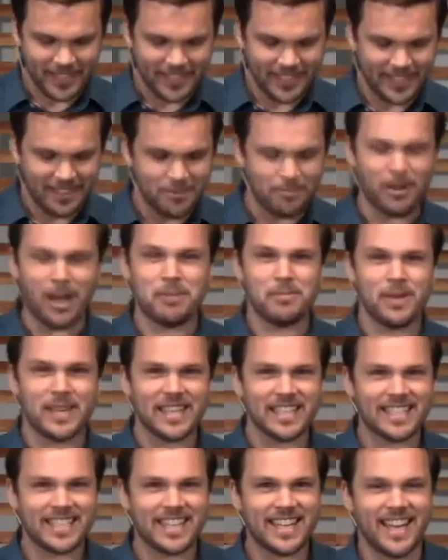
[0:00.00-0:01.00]
My
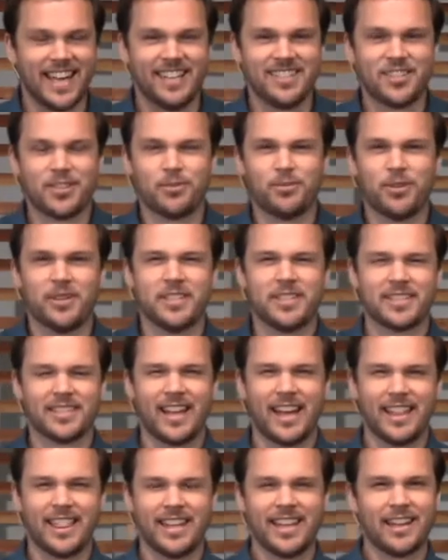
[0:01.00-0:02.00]
biggest catch was
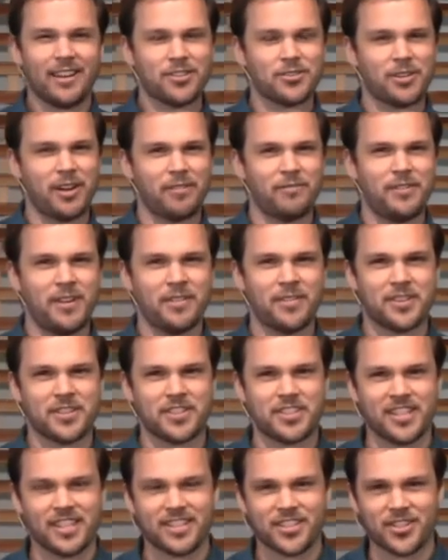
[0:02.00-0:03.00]
I think I was around fifth or
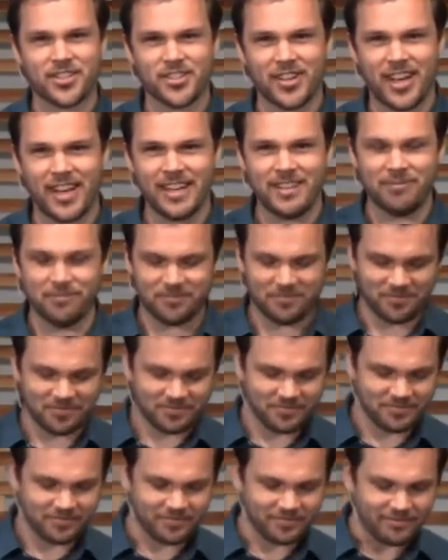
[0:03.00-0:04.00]
sixth grade.
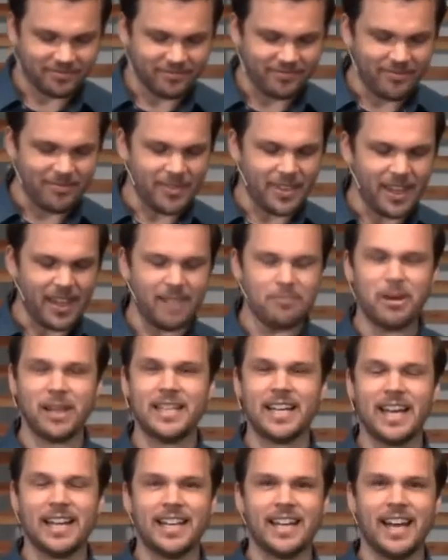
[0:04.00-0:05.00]
My
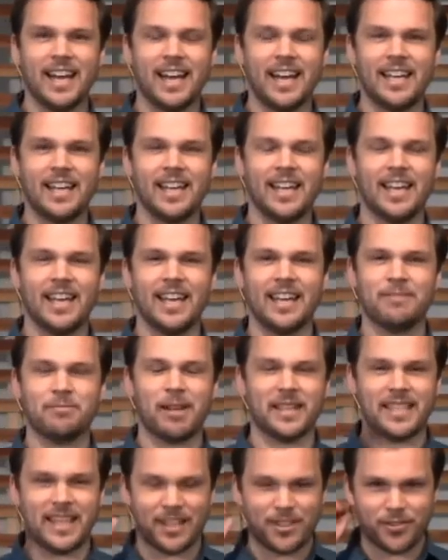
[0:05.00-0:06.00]
dad and I and my
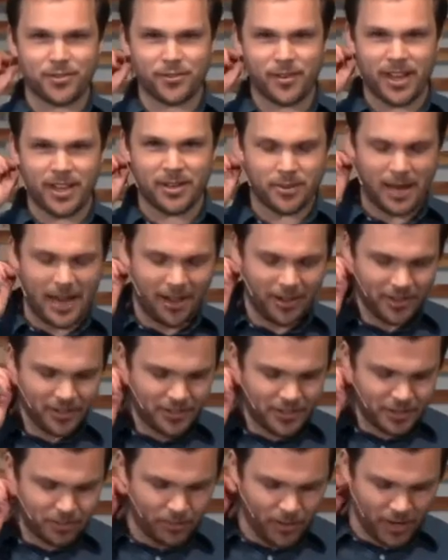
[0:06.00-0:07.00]
dad's friend were out on
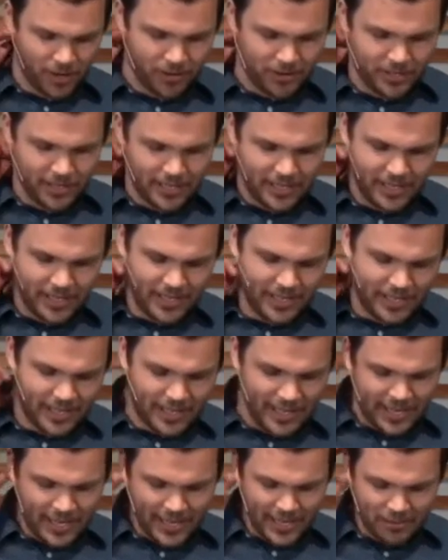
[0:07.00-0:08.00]
this boat,
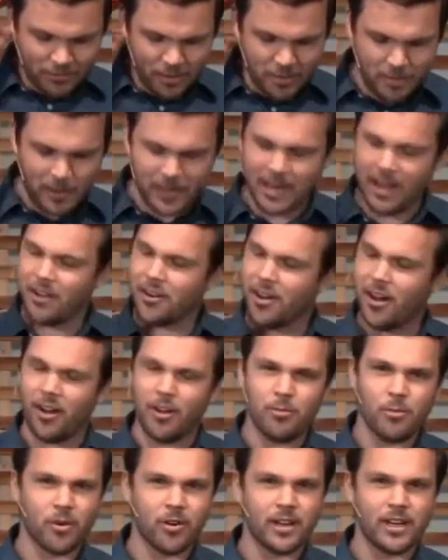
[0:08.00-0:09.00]
and we'd been out all
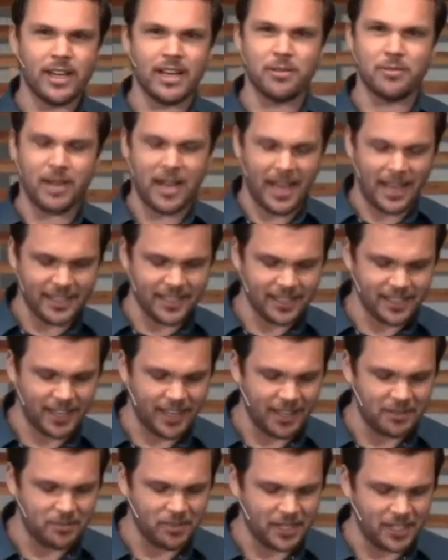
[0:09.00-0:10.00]
morning. We hadn't
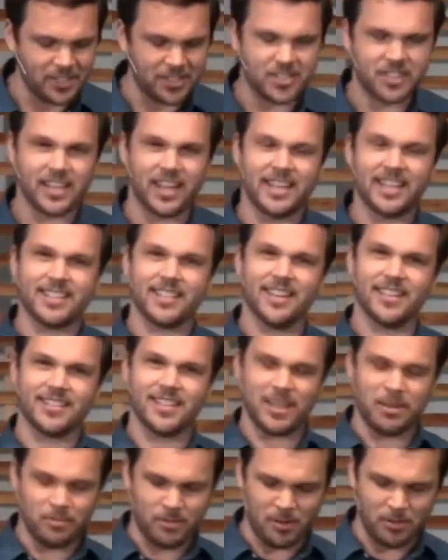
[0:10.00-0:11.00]
caught much. Kind of sounds like
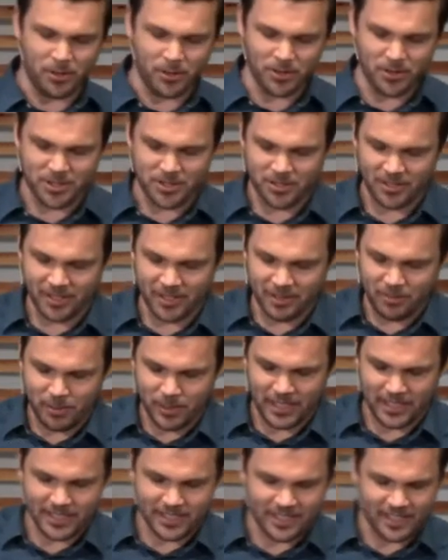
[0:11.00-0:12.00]
a biblical story, but
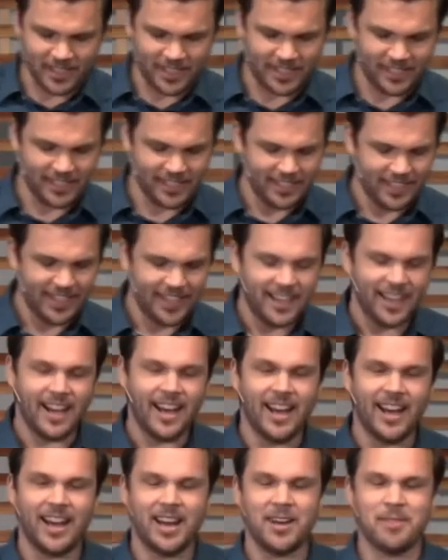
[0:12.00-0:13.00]
it's not.
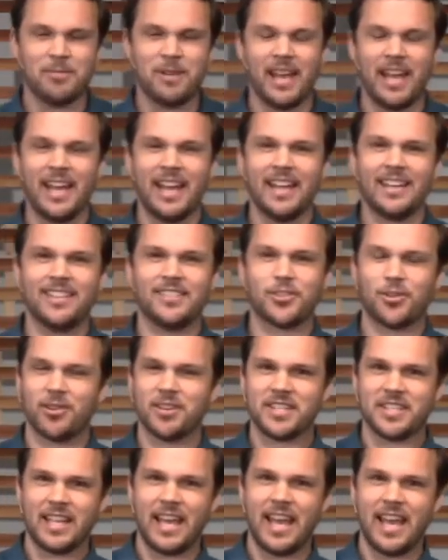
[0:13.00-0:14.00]
Um, and towards
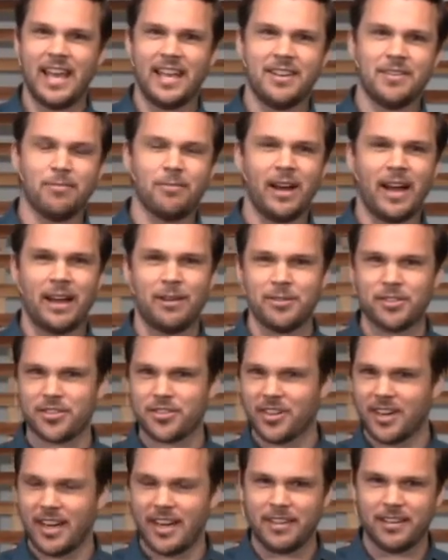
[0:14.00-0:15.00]
the end, I was
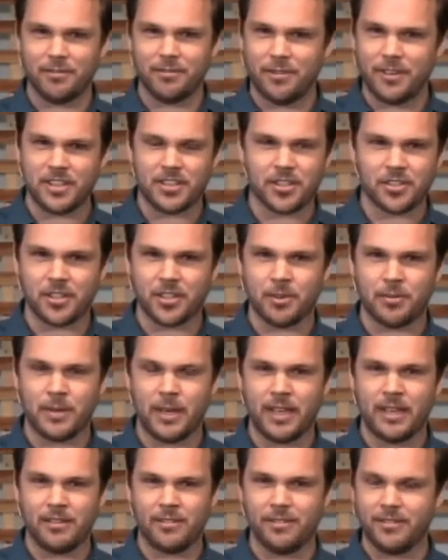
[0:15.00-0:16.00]
trying to fish a little
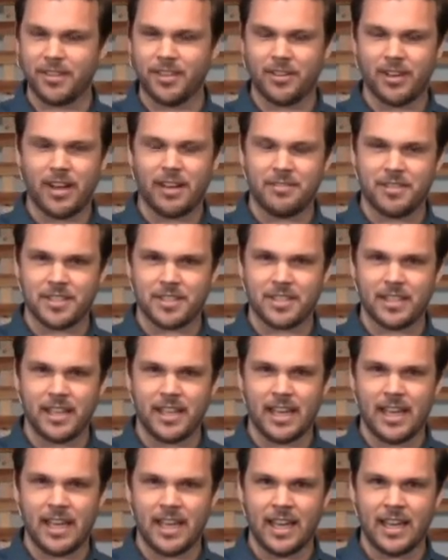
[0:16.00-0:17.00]
bit, you know, obviously,
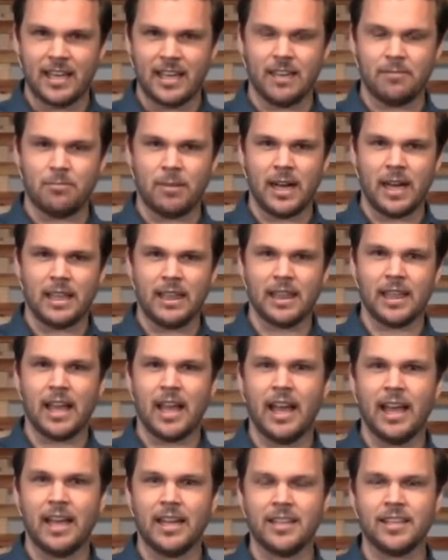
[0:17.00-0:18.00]
and my
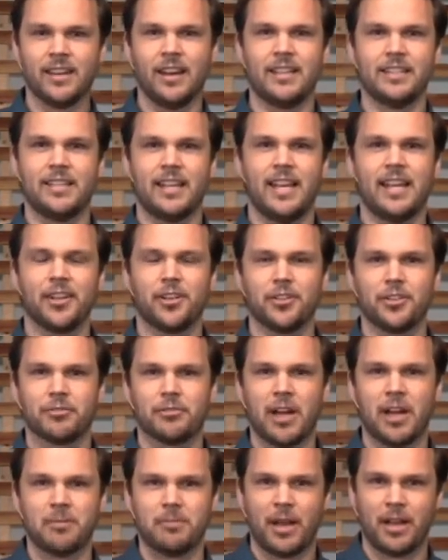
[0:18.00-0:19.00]
line got tangled
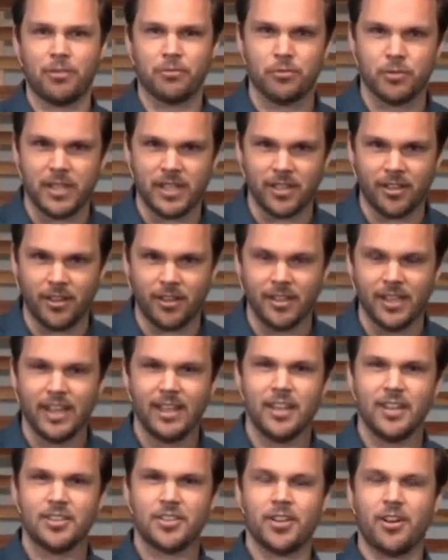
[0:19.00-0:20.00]
around my reel.
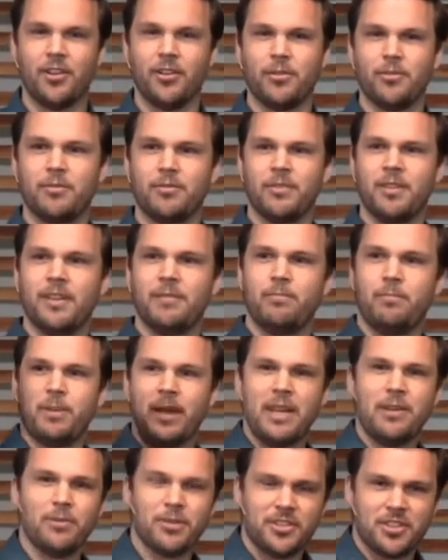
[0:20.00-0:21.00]
So the
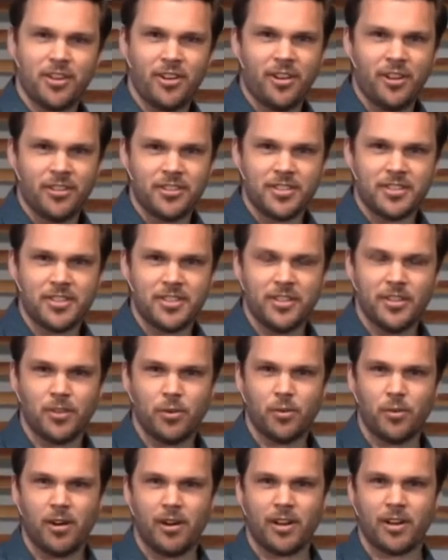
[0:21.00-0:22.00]
bait was all still in the
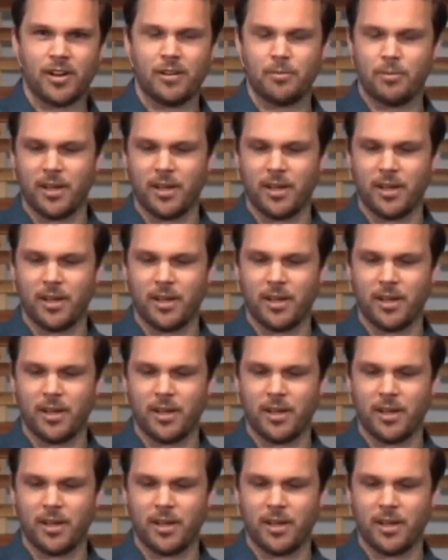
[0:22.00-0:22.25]
water, but